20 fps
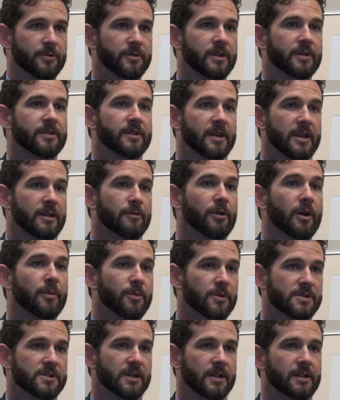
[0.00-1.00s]
that they
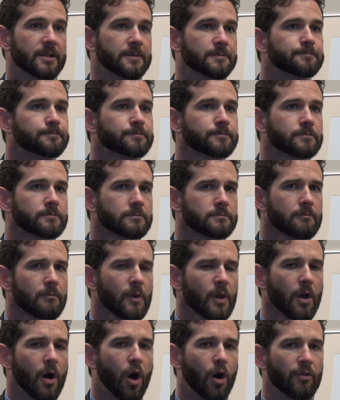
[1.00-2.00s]
represent
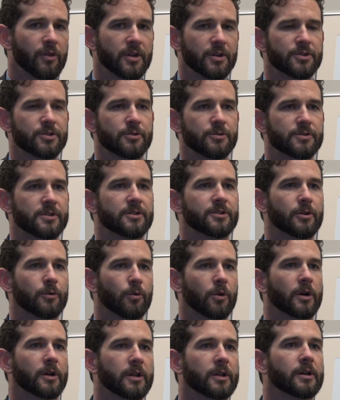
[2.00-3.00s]
on the issues that they're
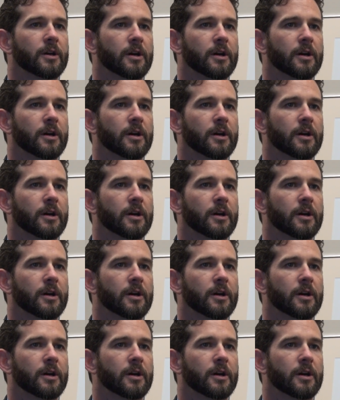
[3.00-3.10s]
working